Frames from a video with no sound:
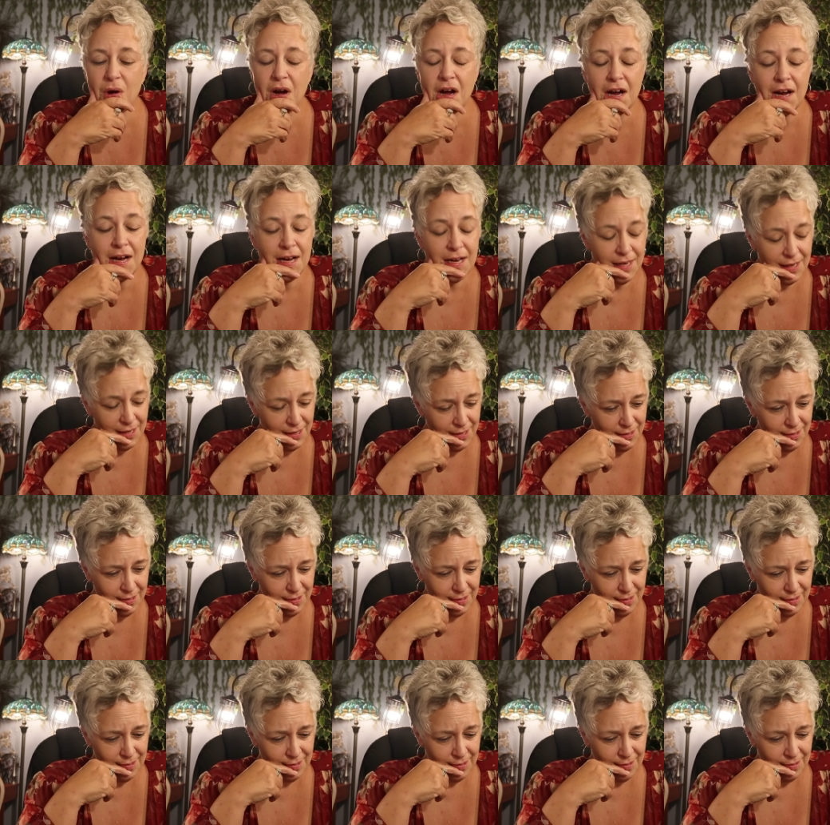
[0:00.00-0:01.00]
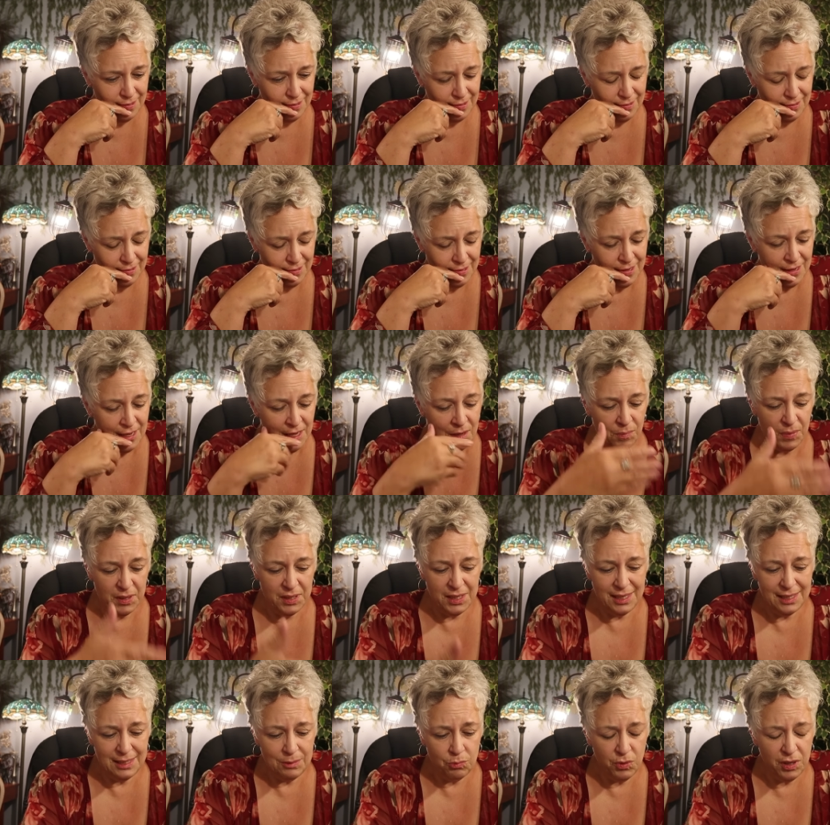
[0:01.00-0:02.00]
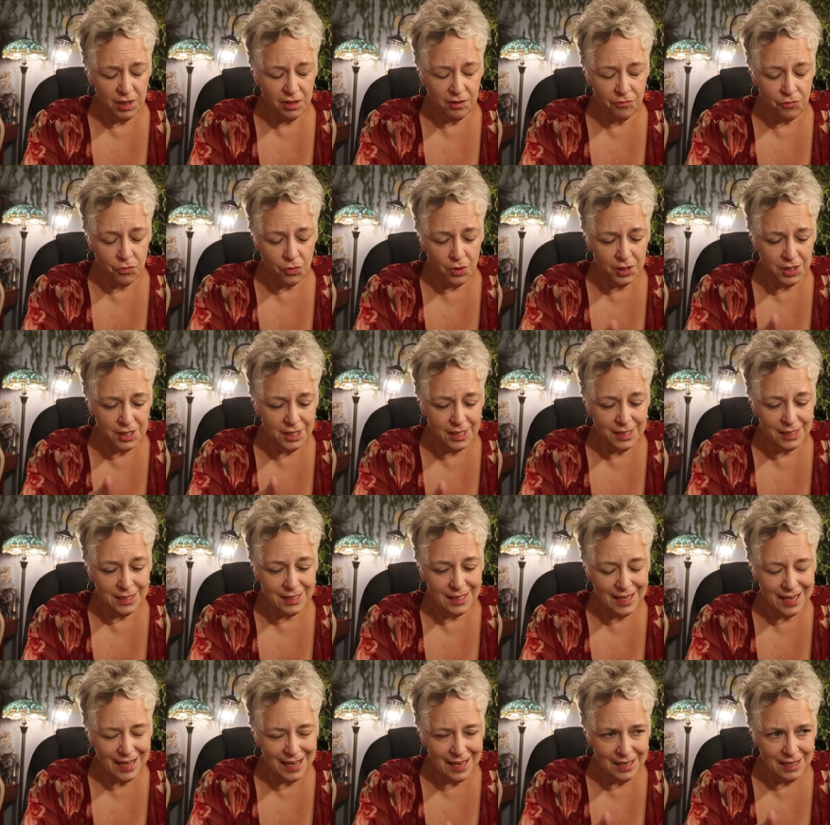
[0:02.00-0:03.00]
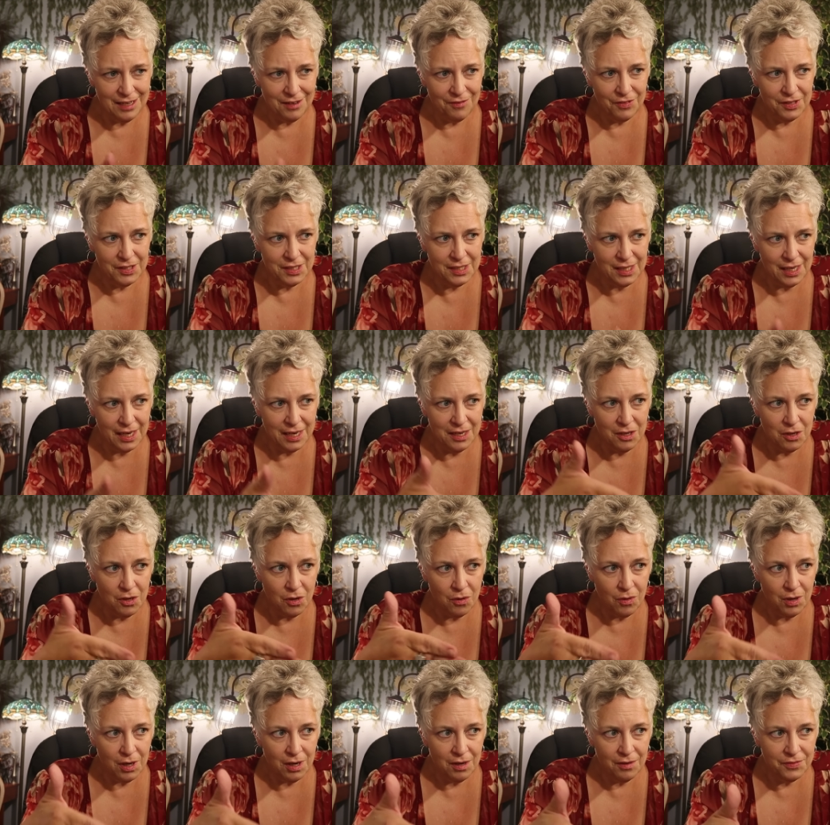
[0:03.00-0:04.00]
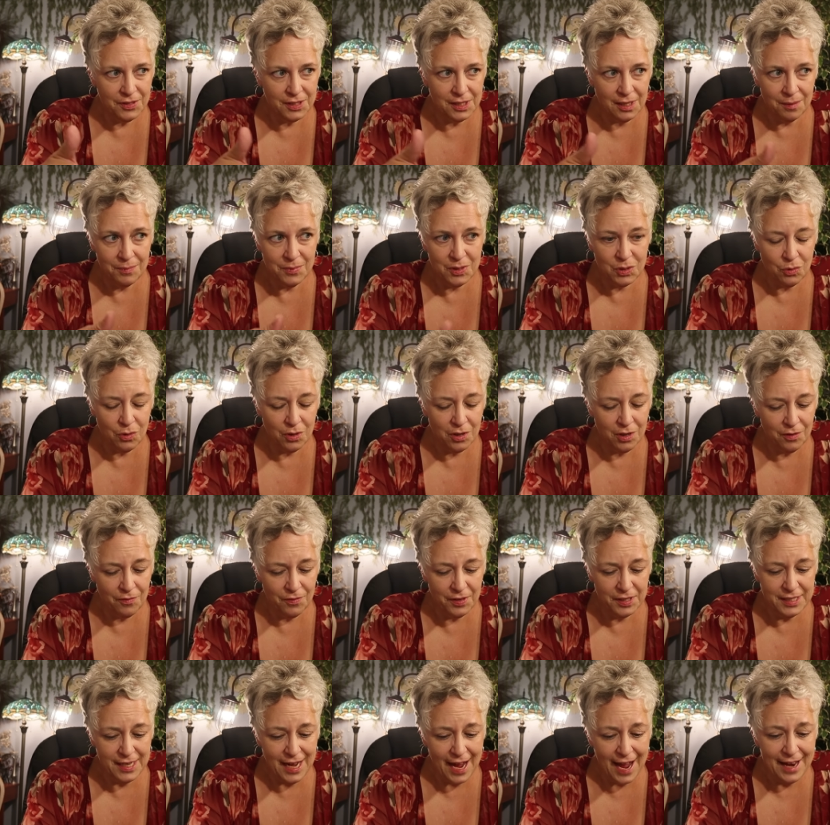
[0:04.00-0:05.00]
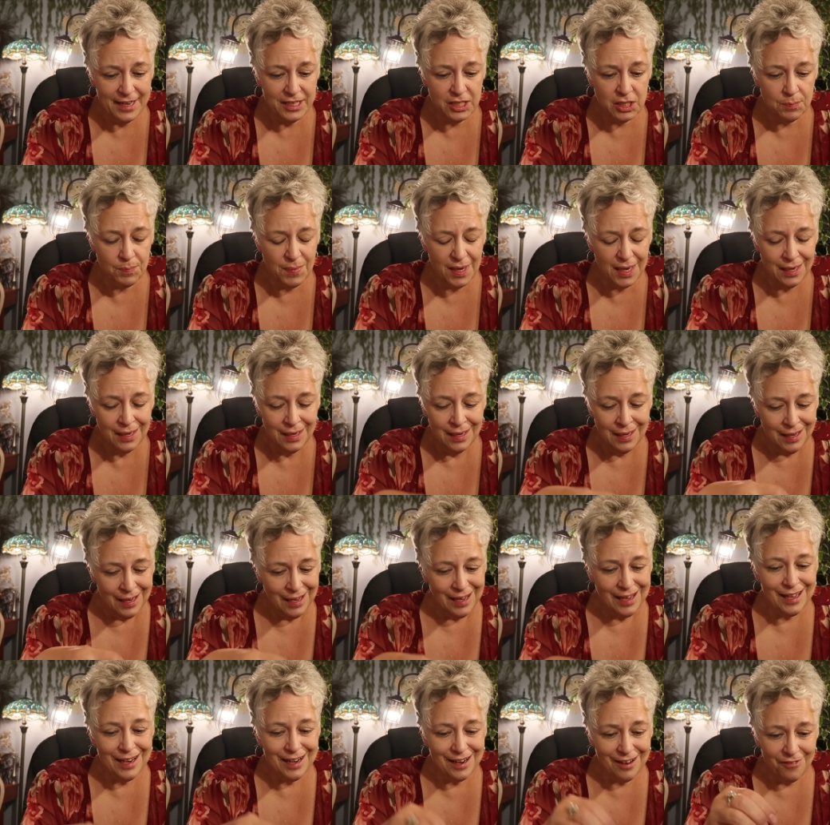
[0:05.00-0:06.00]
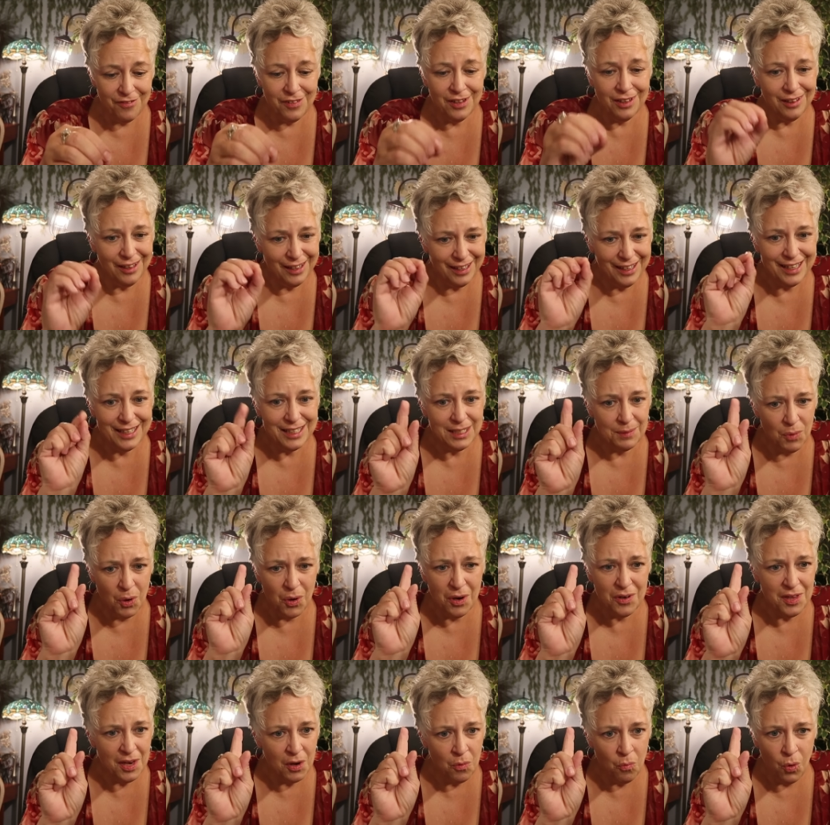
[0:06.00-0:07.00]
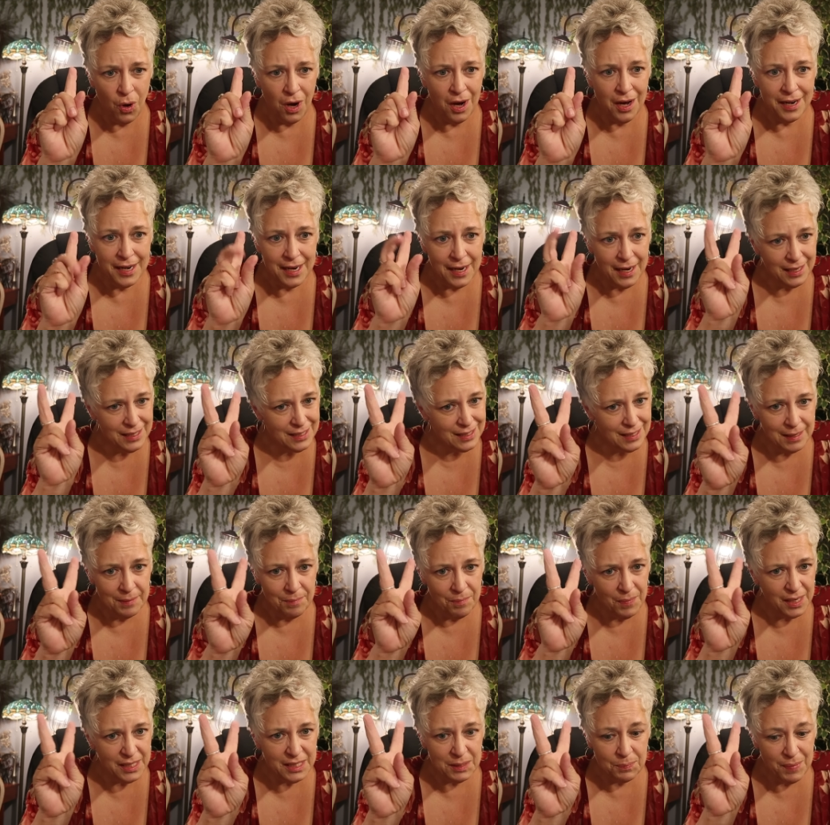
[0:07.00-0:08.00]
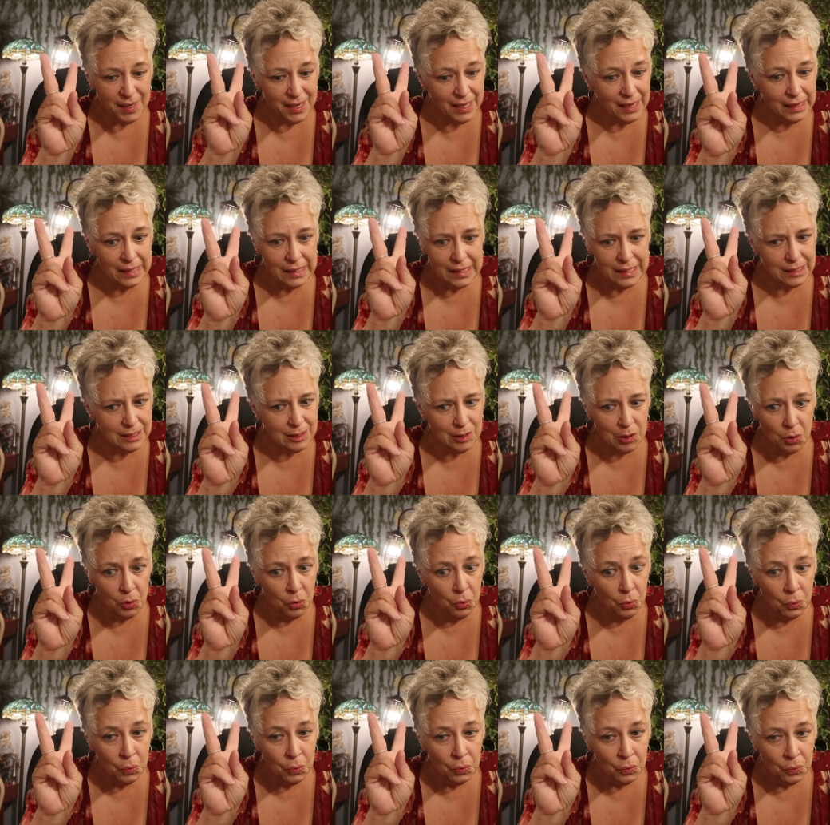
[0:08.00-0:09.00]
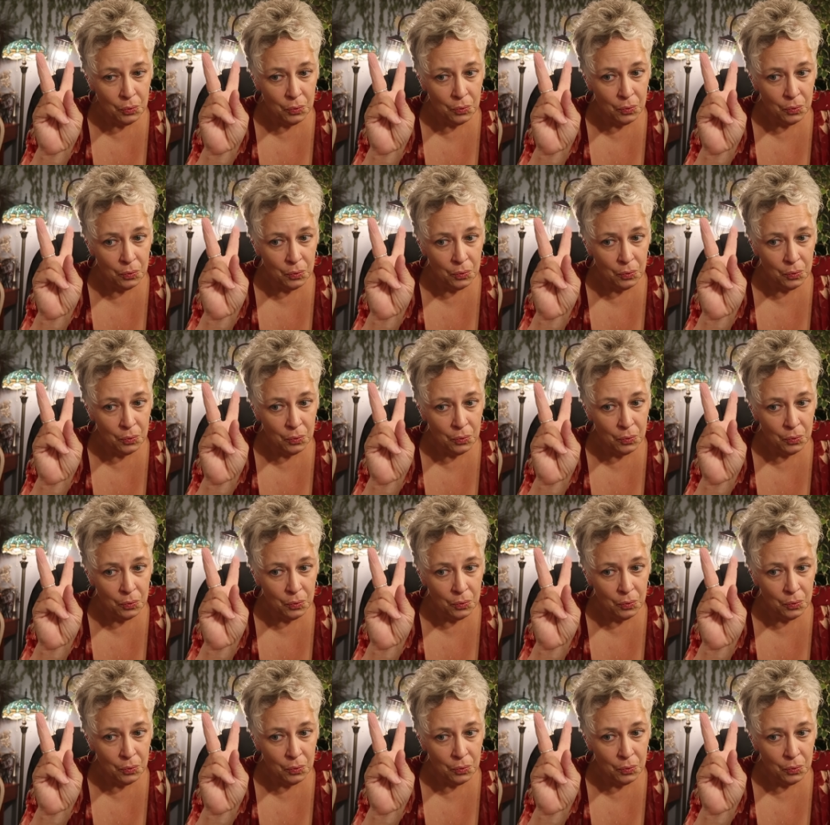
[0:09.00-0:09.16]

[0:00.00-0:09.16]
what. But this Wheel of Fortune is the end of a cycle of some sort of attachment, and I feel like it's more than one. It, it must be at least two.